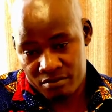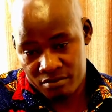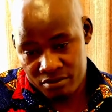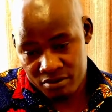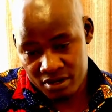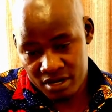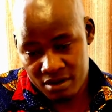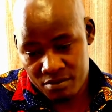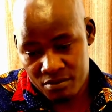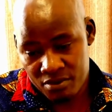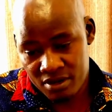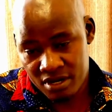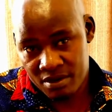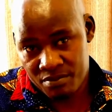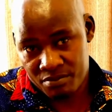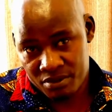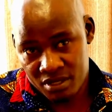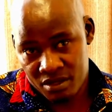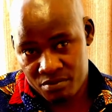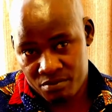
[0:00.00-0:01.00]
border
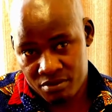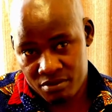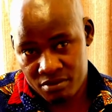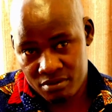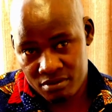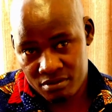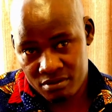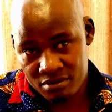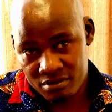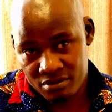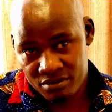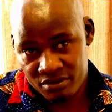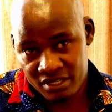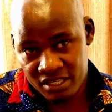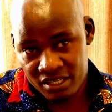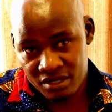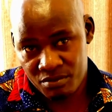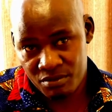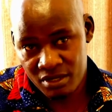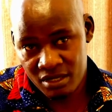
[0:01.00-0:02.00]
people. You
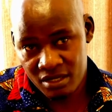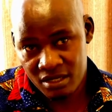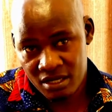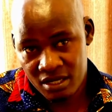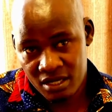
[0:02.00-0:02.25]
get me?